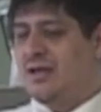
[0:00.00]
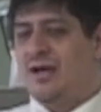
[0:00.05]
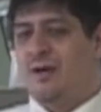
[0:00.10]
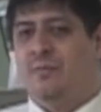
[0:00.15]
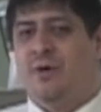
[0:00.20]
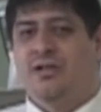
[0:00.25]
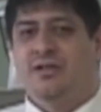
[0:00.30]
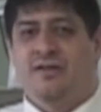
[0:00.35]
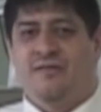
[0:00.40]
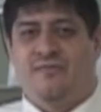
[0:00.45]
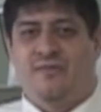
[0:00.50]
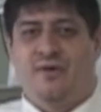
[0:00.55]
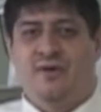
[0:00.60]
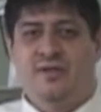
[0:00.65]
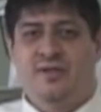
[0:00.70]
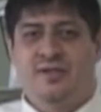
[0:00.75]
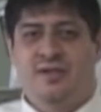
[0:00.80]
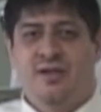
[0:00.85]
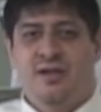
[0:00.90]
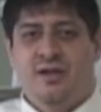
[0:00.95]
among the
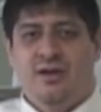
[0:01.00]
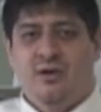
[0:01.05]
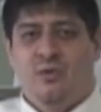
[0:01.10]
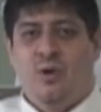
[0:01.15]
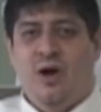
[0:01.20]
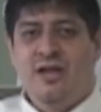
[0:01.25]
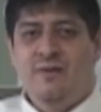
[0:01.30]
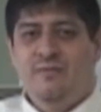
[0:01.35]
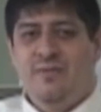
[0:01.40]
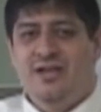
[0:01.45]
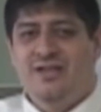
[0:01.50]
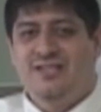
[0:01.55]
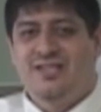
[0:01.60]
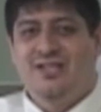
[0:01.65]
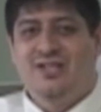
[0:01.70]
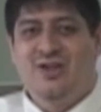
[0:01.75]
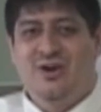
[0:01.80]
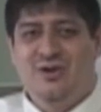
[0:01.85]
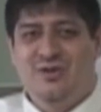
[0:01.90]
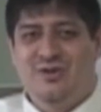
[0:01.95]
first white men
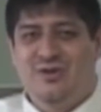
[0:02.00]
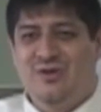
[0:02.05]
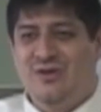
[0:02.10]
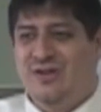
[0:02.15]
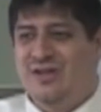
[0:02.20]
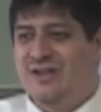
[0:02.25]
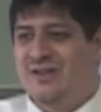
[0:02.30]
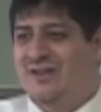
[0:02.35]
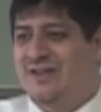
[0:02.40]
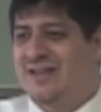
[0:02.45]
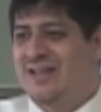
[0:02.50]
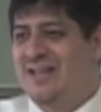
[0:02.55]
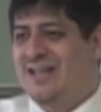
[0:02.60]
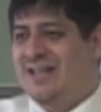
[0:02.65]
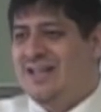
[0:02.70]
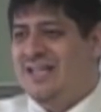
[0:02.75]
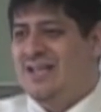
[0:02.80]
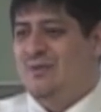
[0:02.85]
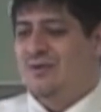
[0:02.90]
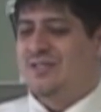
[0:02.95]
to go through here. And
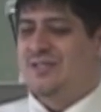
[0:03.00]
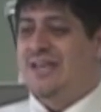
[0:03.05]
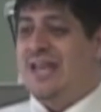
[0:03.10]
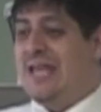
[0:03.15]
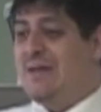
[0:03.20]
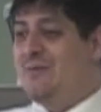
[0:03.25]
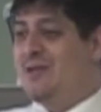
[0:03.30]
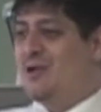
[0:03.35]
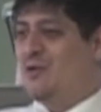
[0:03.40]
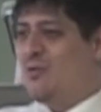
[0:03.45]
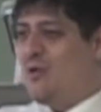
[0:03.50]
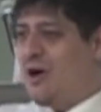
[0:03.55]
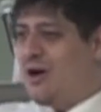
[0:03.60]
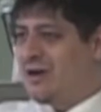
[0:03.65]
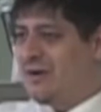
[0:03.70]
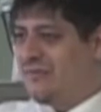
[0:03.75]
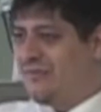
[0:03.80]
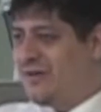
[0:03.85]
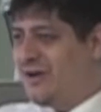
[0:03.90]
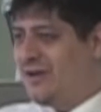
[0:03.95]
he was naming a
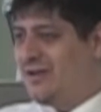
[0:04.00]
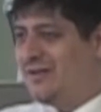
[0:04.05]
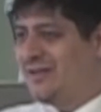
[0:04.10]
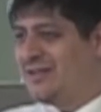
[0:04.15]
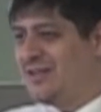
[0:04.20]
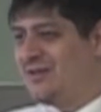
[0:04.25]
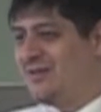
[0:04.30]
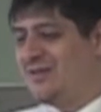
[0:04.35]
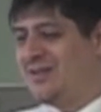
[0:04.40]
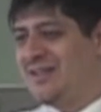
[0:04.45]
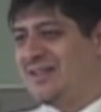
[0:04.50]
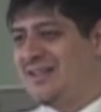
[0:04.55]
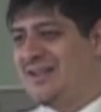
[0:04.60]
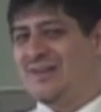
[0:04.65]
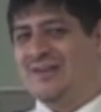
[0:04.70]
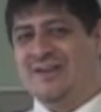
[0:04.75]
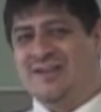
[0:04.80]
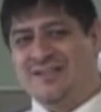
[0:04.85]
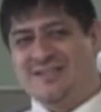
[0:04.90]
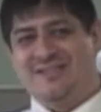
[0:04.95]
waterfall, you know, the
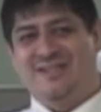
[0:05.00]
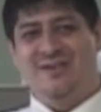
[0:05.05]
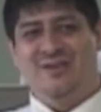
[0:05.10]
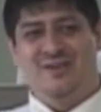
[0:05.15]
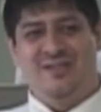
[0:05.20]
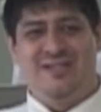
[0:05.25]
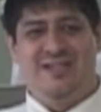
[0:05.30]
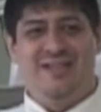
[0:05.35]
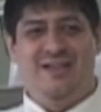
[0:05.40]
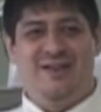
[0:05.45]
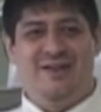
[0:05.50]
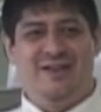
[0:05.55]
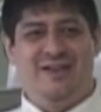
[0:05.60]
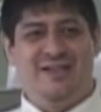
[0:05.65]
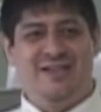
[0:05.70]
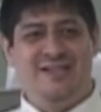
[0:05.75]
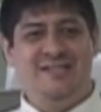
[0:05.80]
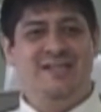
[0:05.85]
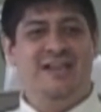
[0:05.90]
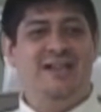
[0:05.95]
arrogance. He goes in there and
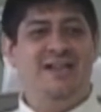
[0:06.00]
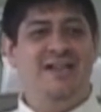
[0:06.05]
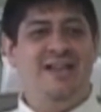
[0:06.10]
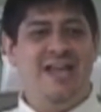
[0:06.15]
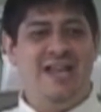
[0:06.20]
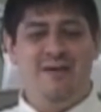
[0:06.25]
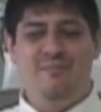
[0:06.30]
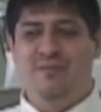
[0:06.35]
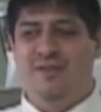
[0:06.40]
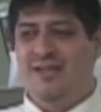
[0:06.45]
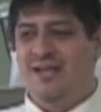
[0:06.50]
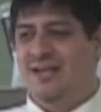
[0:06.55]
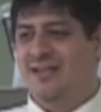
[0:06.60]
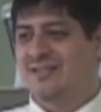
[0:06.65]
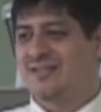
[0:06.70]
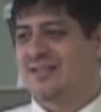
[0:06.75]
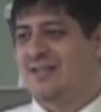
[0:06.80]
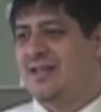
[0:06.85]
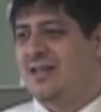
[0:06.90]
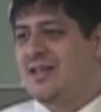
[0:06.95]
he's going to name
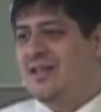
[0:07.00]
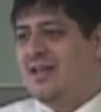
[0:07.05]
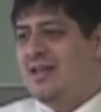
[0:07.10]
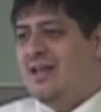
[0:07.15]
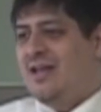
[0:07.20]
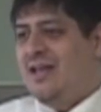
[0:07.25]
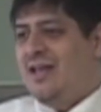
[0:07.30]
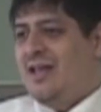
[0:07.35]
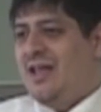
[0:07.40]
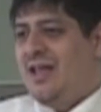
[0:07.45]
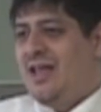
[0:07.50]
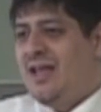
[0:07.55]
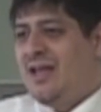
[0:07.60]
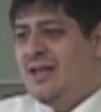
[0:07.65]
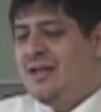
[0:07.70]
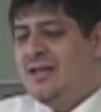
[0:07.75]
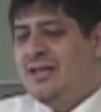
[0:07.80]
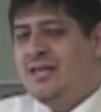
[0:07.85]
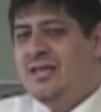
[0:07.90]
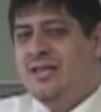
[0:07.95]
things.
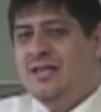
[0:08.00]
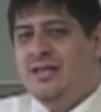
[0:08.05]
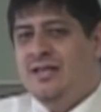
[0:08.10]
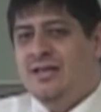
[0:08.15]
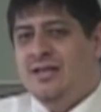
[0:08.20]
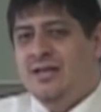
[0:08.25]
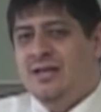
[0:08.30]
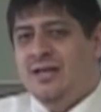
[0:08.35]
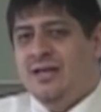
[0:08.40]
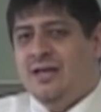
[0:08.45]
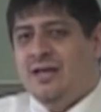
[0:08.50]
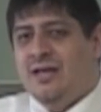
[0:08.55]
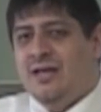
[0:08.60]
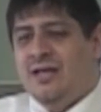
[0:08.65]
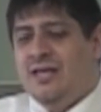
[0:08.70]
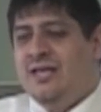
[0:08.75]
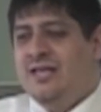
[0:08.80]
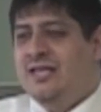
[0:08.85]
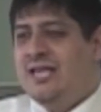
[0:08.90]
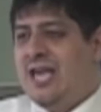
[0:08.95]
And he,
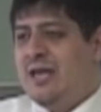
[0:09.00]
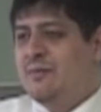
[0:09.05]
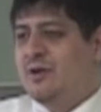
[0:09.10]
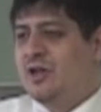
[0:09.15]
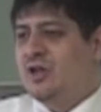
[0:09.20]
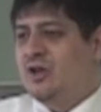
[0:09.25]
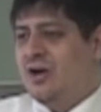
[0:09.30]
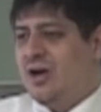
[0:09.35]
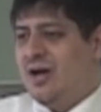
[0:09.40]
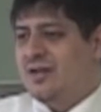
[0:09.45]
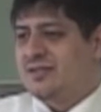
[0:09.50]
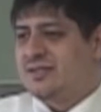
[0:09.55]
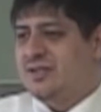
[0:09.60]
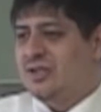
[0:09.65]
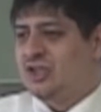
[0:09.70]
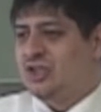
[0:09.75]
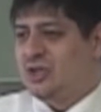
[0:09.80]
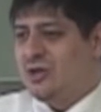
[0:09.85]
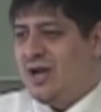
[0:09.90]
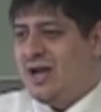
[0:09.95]
he came across
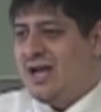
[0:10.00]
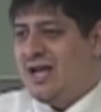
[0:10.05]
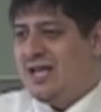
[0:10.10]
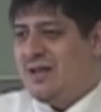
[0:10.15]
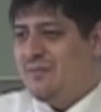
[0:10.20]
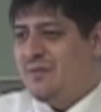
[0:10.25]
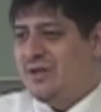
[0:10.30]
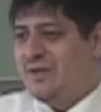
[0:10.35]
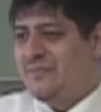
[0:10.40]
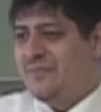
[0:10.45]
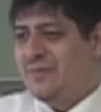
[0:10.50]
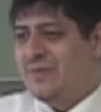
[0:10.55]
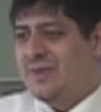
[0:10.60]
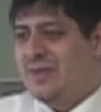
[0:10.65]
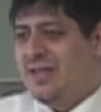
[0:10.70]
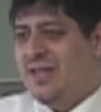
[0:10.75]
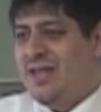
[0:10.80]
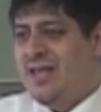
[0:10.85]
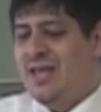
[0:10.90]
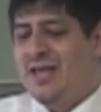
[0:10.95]
a tribe
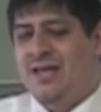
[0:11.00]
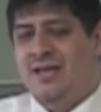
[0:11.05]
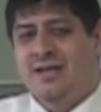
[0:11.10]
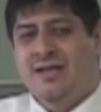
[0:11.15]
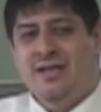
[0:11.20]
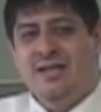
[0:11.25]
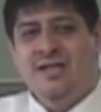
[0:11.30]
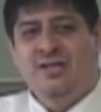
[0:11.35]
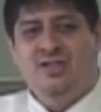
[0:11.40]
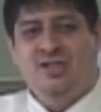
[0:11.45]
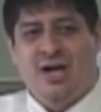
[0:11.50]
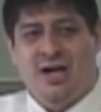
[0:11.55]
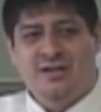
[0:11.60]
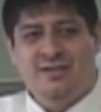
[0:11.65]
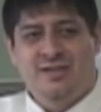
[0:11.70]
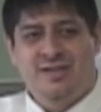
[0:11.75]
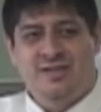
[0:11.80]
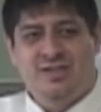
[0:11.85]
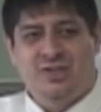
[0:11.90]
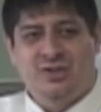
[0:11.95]
and he
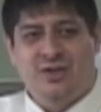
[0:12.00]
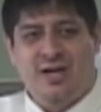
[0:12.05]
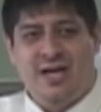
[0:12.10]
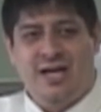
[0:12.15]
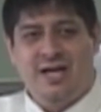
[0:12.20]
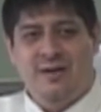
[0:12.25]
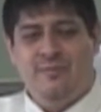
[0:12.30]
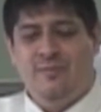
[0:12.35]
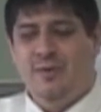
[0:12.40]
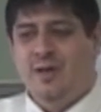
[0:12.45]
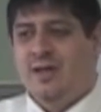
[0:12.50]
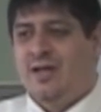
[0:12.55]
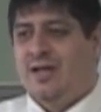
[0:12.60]
talked to this tribe.